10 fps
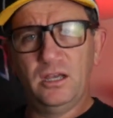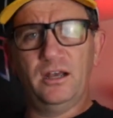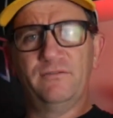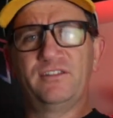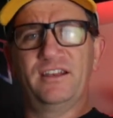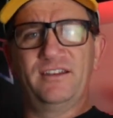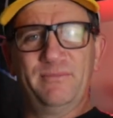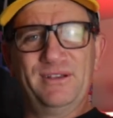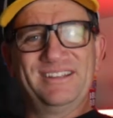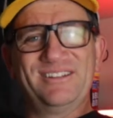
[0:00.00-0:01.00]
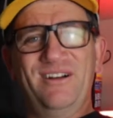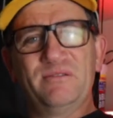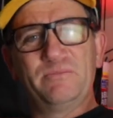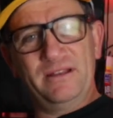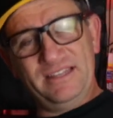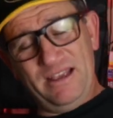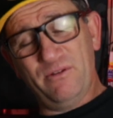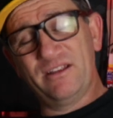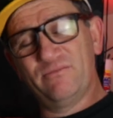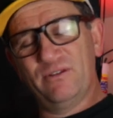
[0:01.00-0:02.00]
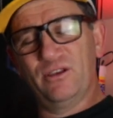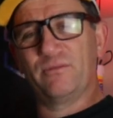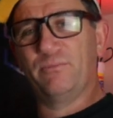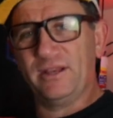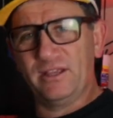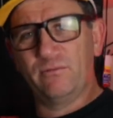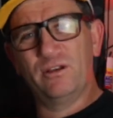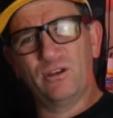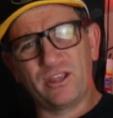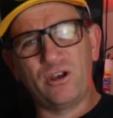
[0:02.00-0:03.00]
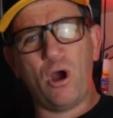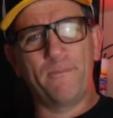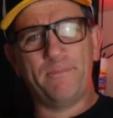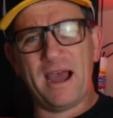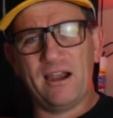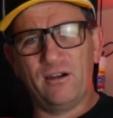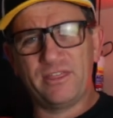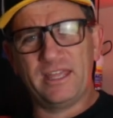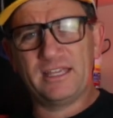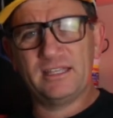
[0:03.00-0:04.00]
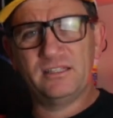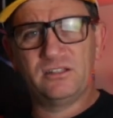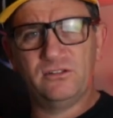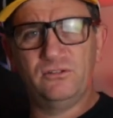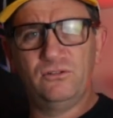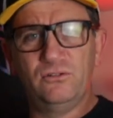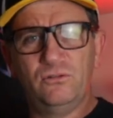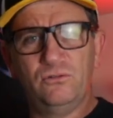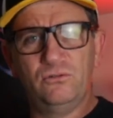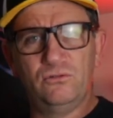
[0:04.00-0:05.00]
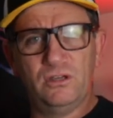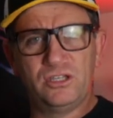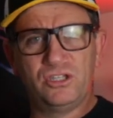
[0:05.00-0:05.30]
I've said it a million times, but yeah, we're looking on par, I think, to